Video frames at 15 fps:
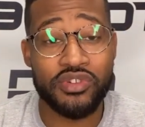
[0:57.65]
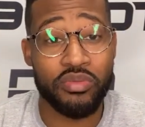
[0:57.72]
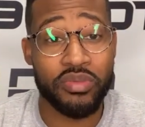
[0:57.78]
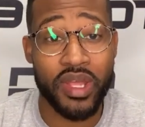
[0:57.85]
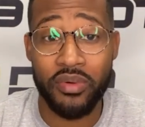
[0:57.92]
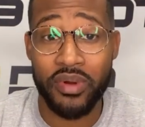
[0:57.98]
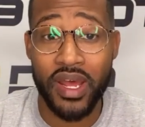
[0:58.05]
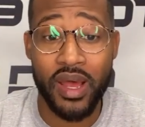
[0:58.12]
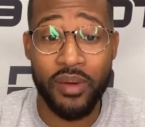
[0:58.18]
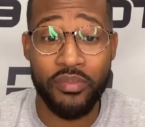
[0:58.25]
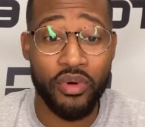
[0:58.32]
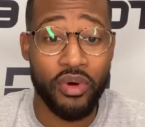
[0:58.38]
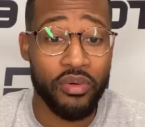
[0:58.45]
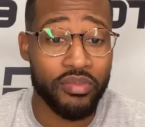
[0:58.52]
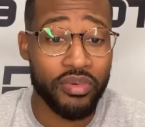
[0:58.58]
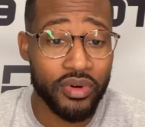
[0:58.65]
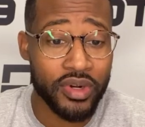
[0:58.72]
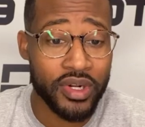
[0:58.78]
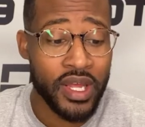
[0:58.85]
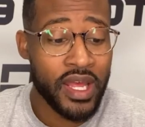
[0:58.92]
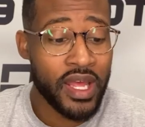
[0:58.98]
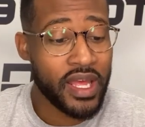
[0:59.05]
You'll be able to hop on board
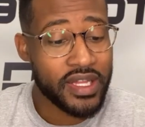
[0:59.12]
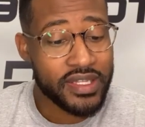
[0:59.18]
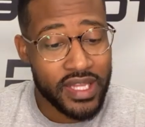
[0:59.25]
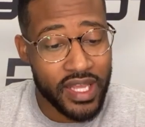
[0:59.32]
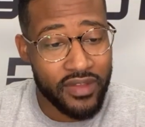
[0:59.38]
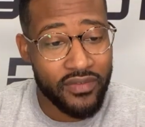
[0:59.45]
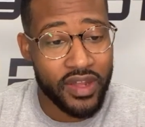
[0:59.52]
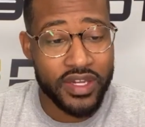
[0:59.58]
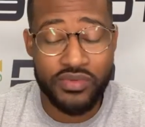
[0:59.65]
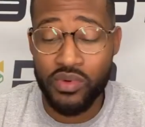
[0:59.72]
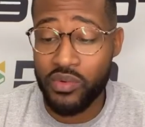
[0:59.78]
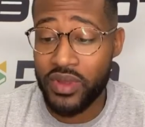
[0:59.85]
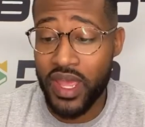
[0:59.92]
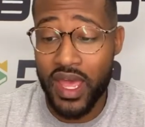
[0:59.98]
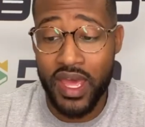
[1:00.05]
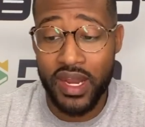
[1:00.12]
and take advantage of what we had.